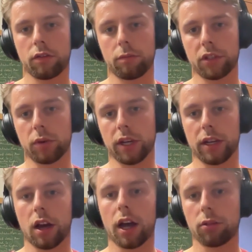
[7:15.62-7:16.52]

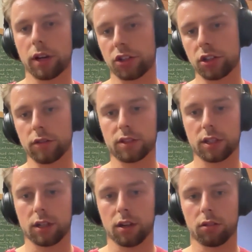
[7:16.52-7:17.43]
between high redshifts
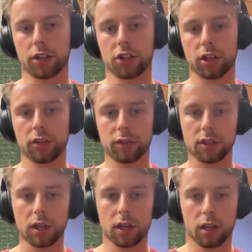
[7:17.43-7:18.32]
and low
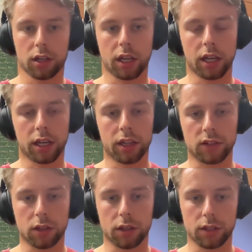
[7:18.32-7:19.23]
redshifts. And here is
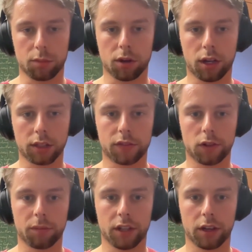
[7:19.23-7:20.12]
a plot
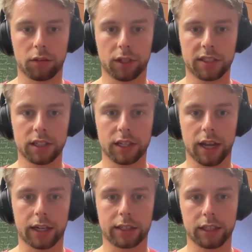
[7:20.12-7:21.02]
from the recent
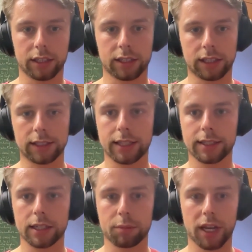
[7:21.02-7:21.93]
ACT DR6
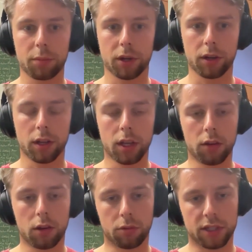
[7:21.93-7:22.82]
lensing paper,
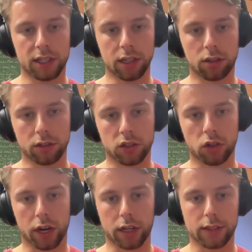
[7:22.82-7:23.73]
where we see the
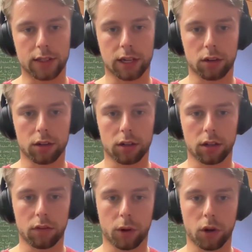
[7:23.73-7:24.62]
constraints that
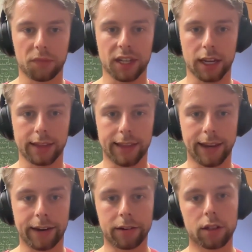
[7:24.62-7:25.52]
were obtained
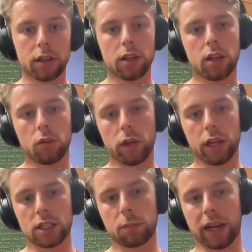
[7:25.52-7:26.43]
there. And we
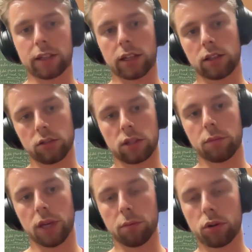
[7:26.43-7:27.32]
expect that those can
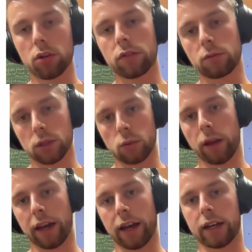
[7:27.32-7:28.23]
be improved once
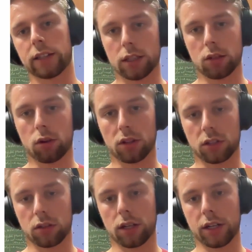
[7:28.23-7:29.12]
we add the
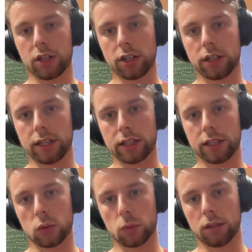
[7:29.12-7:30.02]
cross-correlation data
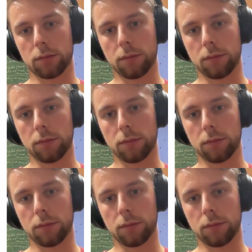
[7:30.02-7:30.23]
as well.